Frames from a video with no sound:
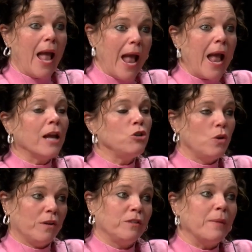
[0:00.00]
And you
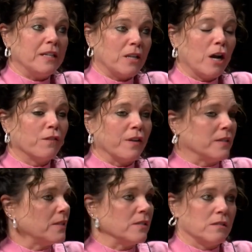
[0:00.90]
have to make
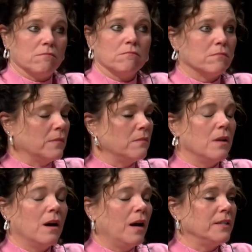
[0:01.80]
sacrifices,
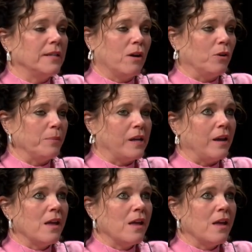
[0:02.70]
undoubtedly.